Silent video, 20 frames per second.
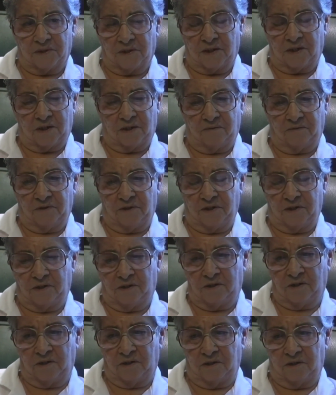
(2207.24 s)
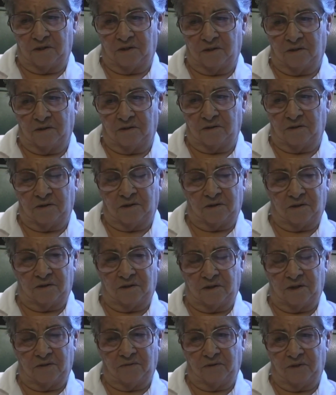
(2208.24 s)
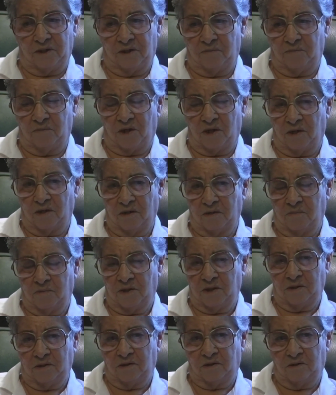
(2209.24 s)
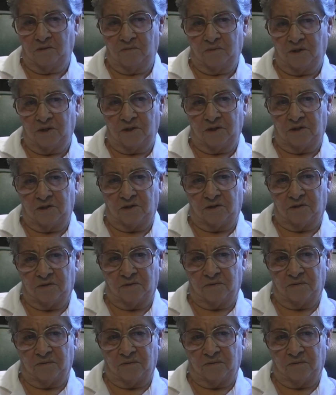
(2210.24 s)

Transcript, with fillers: I never did it. Uh, never did bother me too much.